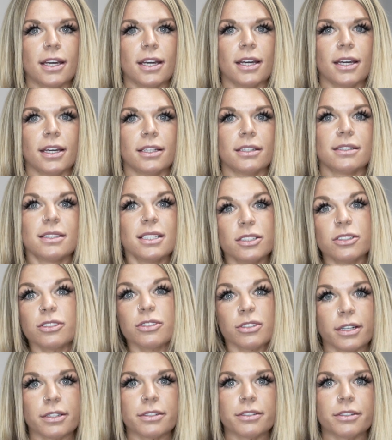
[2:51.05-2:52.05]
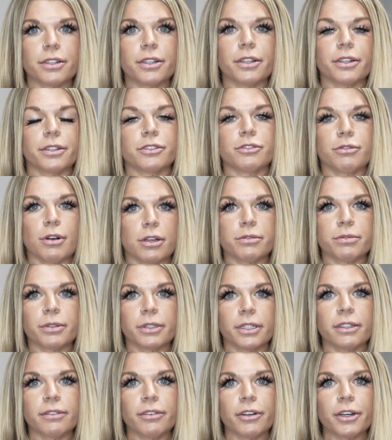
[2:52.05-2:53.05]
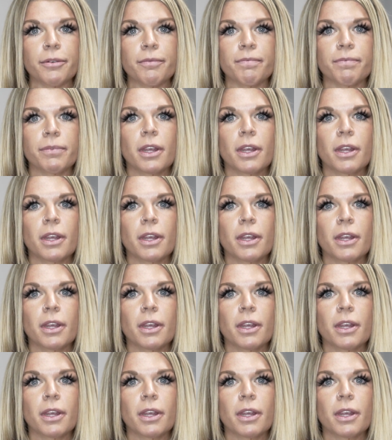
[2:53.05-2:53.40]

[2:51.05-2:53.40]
a de stressor or stress reliever